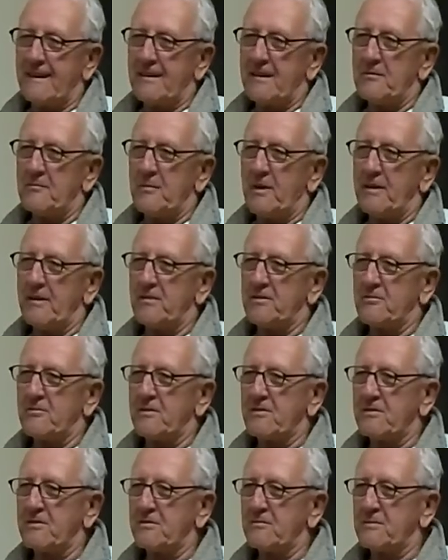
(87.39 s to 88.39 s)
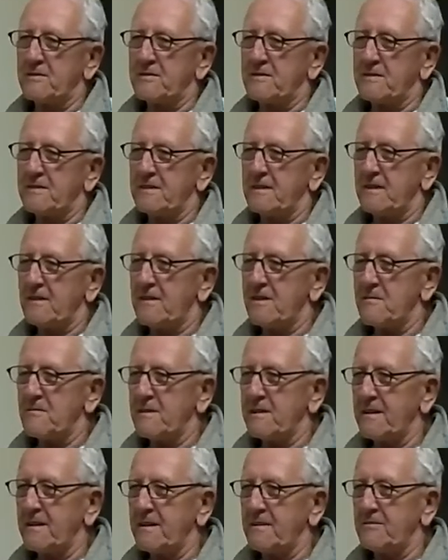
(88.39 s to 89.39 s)
And my other uncle was in the
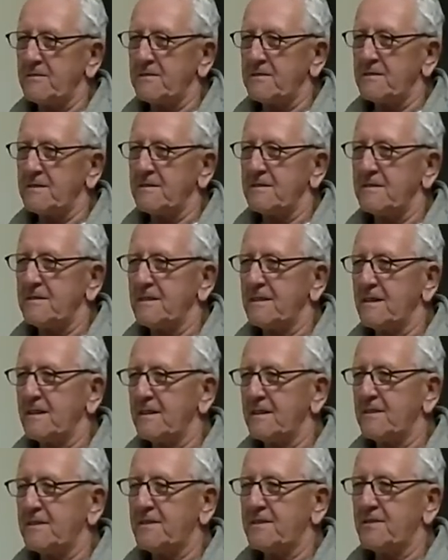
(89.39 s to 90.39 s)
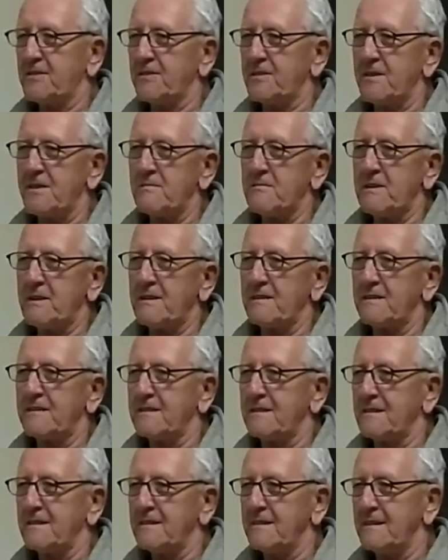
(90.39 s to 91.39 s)
Army. He was in the uh, Third Army
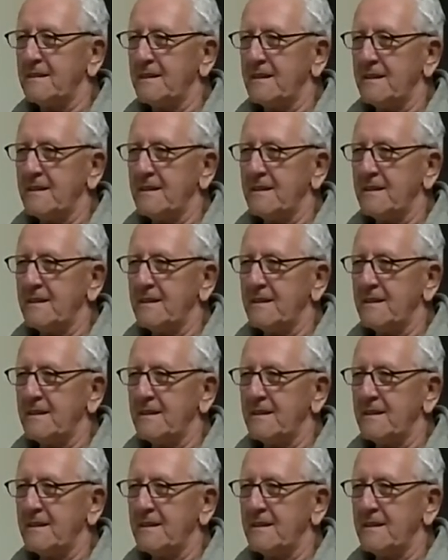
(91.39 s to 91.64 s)
and uh,